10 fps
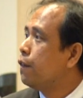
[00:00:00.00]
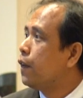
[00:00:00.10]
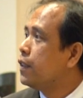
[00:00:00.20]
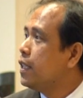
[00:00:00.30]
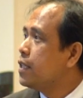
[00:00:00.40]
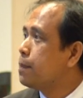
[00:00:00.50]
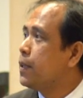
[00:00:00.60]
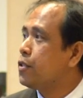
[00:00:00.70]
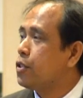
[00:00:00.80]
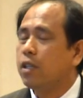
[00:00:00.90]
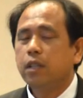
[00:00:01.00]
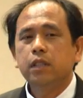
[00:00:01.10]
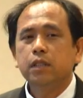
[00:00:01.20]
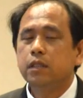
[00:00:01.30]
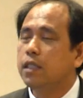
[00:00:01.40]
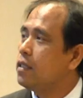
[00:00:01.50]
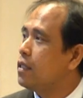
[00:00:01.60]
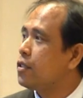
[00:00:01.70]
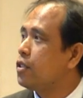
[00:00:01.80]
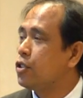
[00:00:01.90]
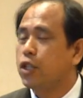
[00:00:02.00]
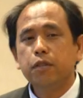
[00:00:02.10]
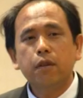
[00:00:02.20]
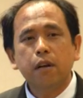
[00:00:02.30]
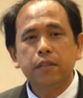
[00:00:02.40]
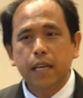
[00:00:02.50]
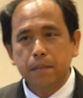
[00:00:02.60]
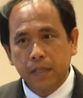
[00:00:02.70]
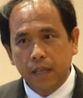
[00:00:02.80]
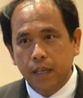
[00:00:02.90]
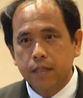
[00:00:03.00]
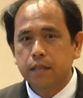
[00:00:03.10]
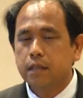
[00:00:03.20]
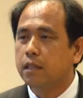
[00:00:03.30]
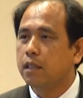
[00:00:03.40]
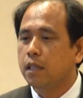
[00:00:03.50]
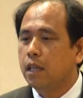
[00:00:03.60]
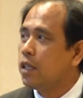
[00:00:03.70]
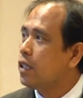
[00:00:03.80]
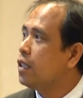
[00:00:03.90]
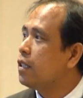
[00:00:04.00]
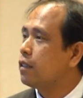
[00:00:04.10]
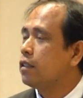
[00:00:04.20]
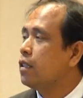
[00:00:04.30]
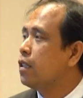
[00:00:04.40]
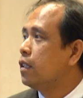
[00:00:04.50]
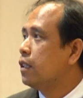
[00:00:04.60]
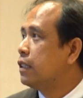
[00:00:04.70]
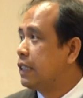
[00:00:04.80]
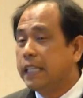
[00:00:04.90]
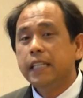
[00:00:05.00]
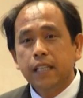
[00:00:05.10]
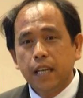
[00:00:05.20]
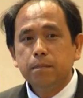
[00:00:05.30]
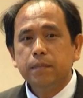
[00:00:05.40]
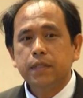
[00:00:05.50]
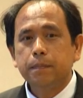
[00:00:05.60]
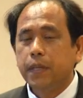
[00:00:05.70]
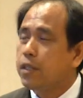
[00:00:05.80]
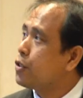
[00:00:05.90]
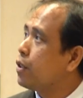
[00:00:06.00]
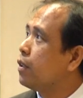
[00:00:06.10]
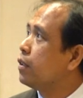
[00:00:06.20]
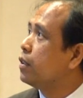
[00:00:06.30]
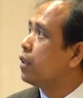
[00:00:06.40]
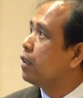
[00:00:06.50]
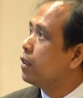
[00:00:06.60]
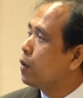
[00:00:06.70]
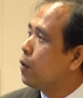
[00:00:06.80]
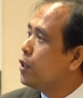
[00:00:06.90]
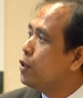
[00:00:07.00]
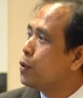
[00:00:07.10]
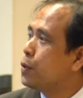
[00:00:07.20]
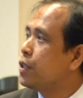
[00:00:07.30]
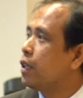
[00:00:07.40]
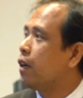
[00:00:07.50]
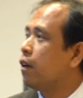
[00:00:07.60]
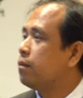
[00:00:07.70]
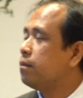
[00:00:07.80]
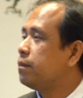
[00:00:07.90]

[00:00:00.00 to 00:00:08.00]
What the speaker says: For this picture, this is the general ABS. In the TEM's picture, go into the